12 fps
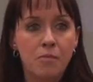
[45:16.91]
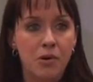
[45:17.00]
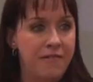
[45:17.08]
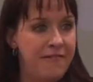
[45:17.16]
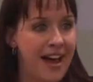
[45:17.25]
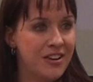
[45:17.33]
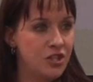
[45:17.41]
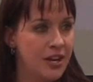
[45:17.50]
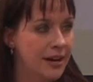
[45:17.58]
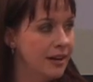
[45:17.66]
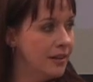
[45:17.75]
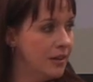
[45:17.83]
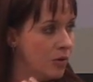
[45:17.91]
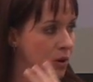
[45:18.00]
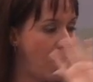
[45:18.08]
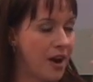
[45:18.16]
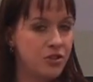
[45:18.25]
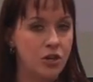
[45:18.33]
profession that
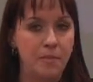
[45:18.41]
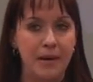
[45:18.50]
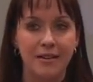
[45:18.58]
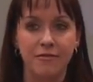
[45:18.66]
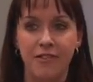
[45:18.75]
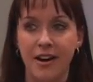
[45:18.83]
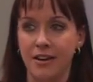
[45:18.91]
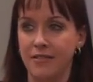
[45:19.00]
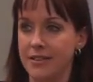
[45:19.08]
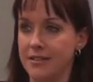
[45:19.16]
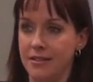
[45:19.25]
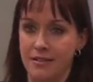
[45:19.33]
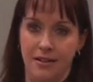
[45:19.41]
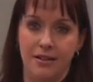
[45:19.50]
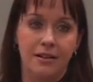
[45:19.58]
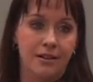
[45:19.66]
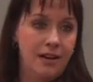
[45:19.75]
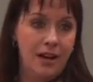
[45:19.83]
requires you to be in front of a,
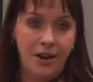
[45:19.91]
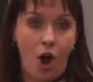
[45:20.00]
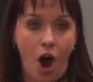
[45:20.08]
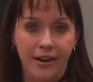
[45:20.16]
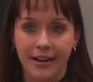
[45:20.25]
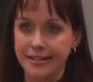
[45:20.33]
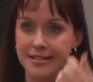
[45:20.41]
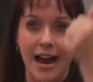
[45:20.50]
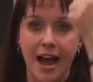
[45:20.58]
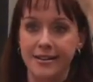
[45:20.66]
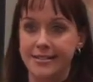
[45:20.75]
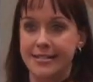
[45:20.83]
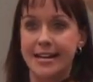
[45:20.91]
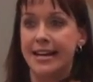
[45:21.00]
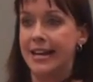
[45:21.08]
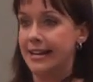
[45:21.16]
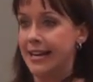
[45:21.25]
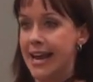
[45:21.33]
the, the, an audience, not
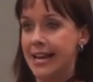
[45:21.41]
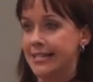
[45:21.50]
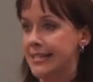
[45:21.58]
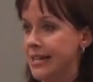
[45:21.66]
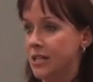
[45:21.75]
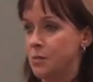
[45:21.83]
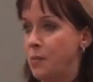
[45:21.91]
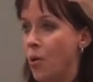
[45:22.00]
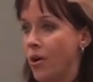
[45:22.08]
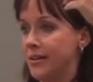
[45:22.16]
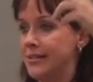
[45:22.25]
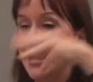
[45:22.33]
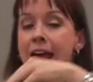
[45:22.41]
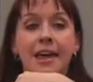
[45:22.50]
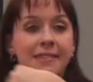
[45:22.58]
singing, dancing, sports,